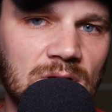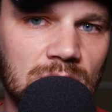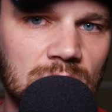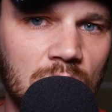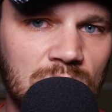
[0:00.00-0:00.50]
the
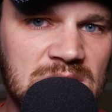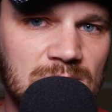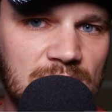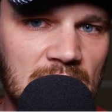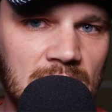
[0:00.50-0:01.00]

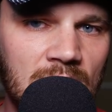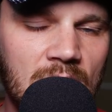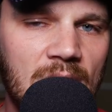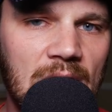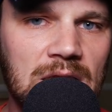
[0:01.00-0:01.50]
lowest bid
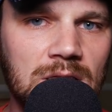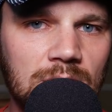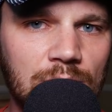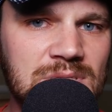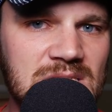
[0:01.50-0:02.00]
and
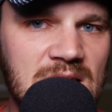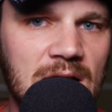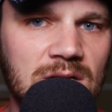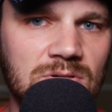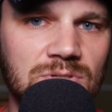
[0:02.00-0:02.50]
lowest
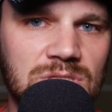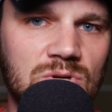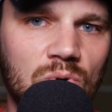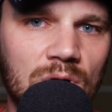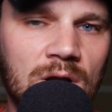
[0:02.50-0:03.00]
technical
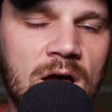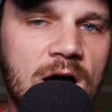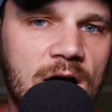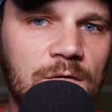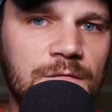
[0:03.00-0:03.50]
score
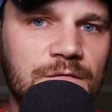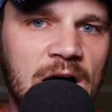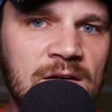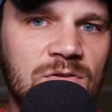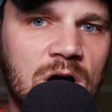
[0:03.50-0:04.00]
of
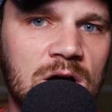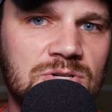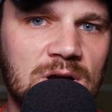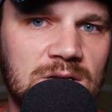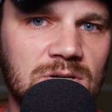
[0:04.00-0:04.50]
five
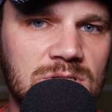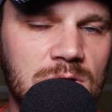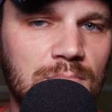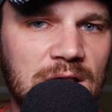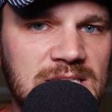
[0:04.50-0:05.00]
contractors
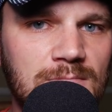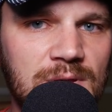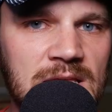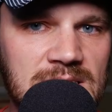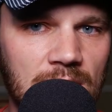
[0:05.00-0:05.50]
who placed
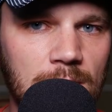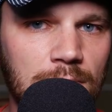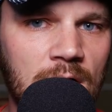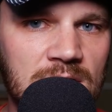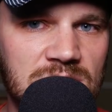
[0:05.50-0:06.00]
bids on the
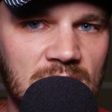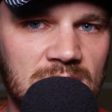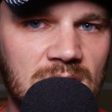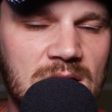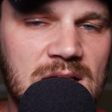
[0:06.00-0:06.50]

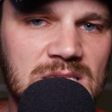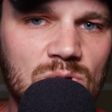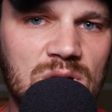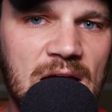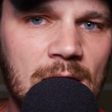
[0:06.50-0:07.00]
project,
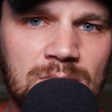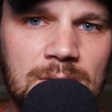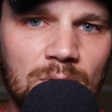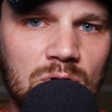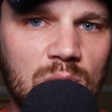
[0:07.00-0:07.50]
so it had
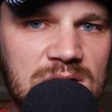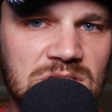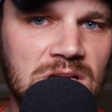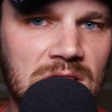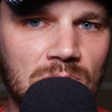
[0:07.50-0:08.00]
people
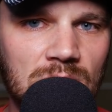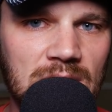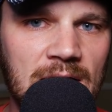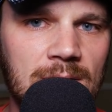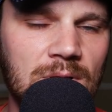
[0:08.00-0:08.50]
questioning the
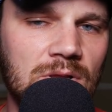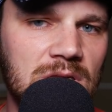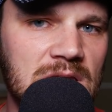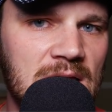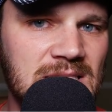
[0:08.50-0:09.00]

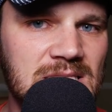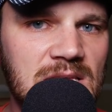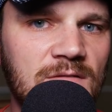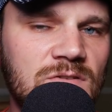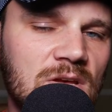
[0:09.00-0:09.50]
reliability and
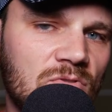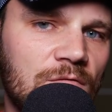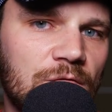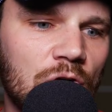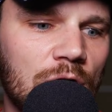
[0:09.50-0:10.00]
safety of the
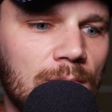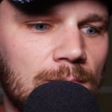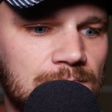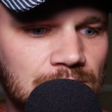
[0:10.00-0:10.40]
firm.